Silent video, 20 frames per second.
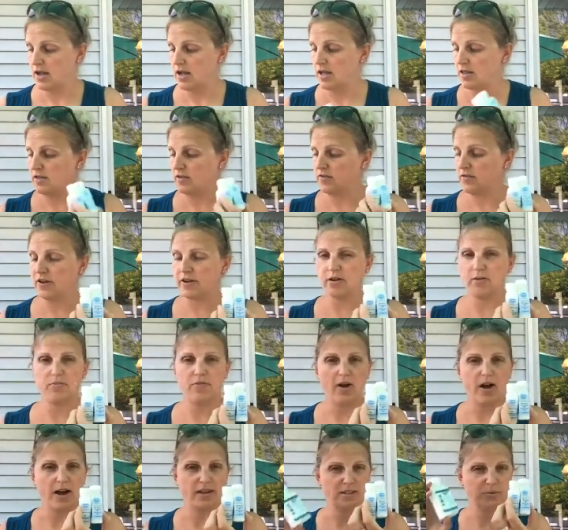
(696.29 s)
and the ferrum
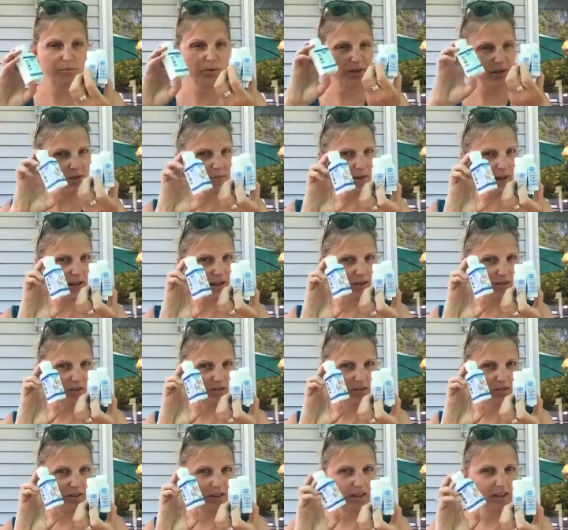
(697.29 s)
phos pretty
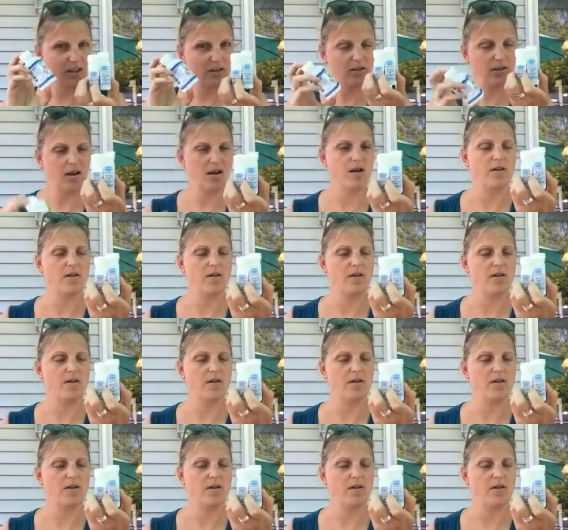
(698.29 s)
regularly.